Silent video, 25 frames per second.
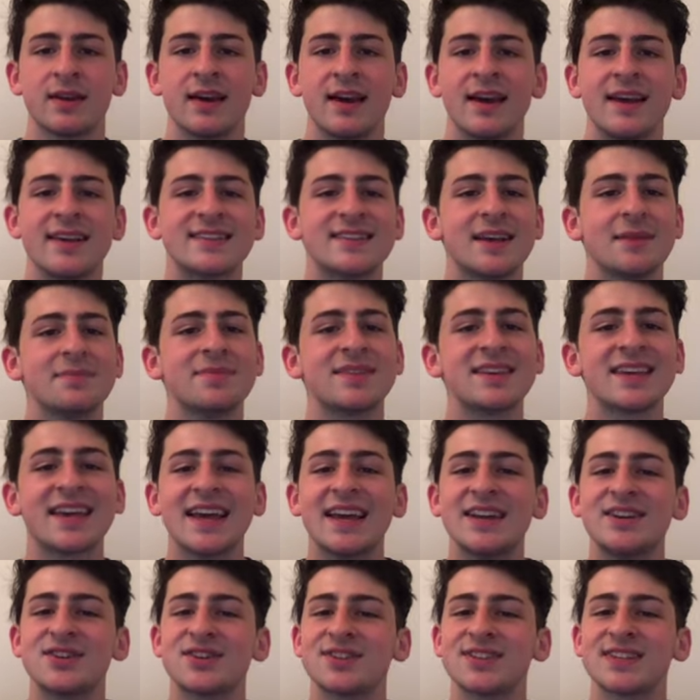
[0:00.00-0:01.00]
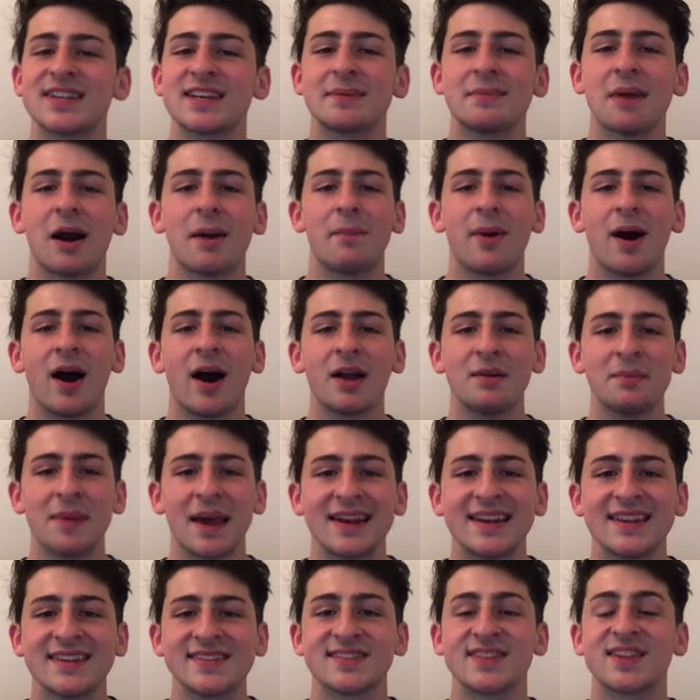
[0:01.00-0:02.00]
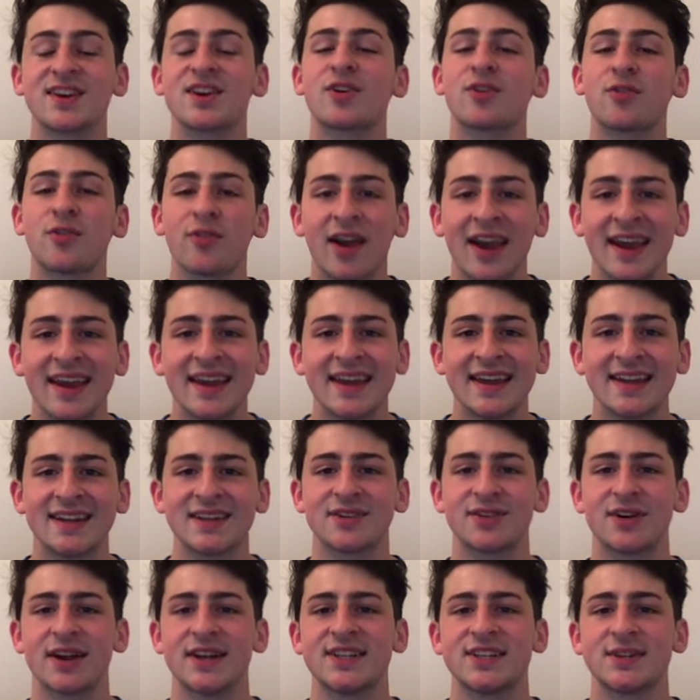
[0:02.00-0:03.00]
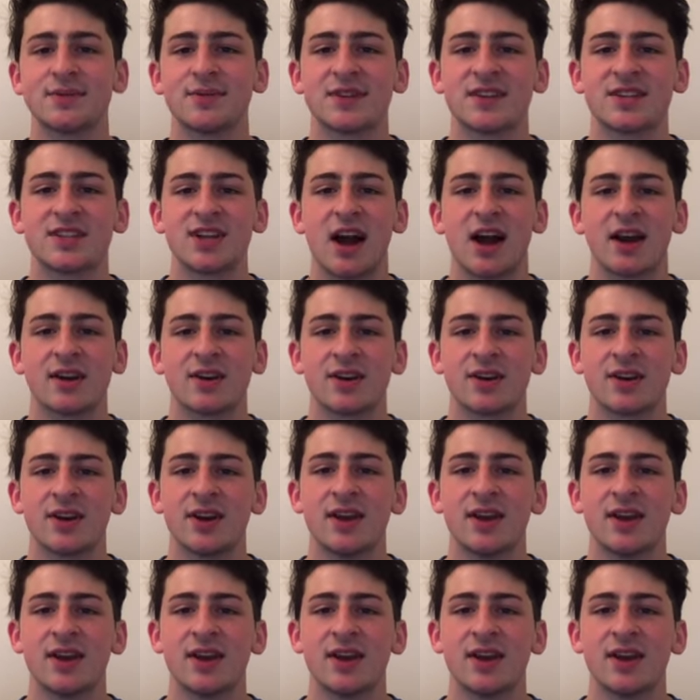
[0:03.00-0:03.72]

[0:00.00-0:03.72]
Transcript: Something interesting about Podman is the great integration with Docker,